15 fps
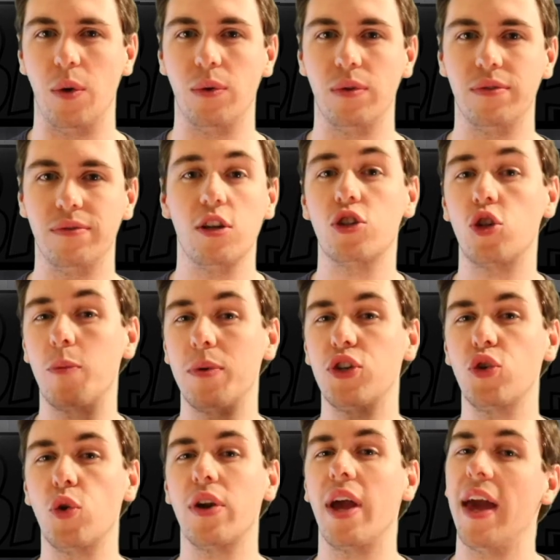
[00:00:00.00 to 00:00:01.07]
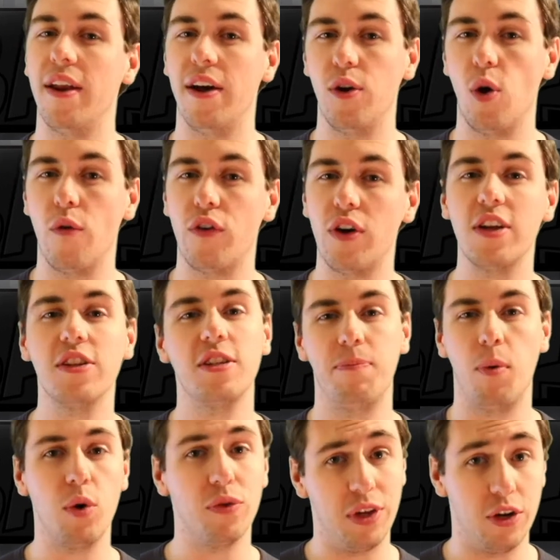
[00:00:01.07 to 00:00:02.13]
So be sure to head on over and
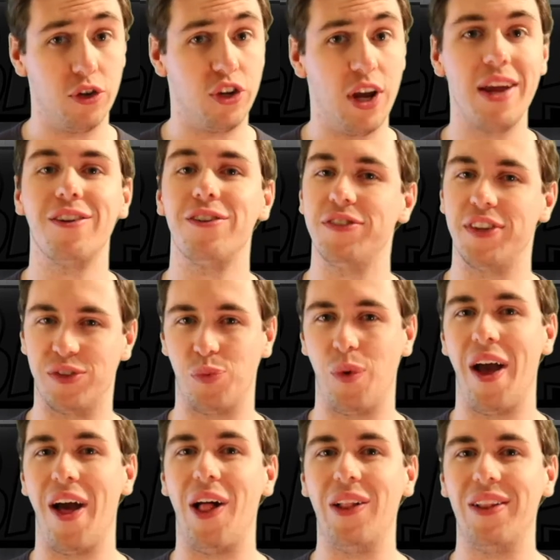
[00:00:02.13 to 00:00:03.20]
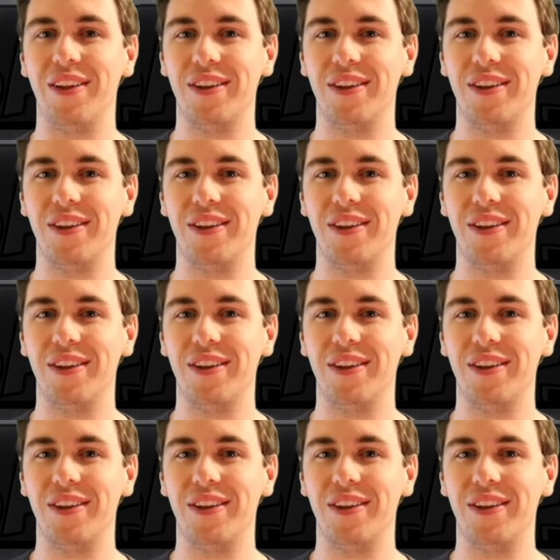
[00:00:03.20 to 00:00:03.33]
support their channels as well.